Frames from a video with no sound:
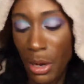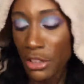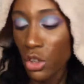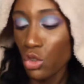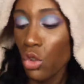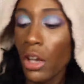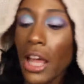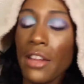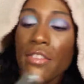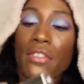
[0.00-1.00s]
I told you all I
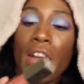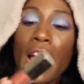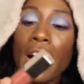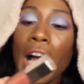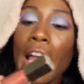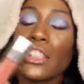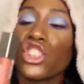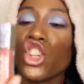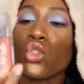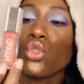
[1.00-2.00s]
had fat, I had
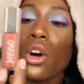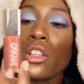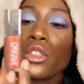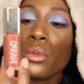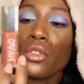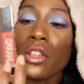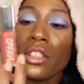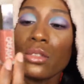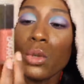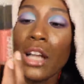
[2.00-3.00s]
showed you all a dupe for
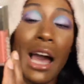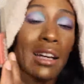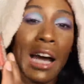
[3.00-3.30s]
this one.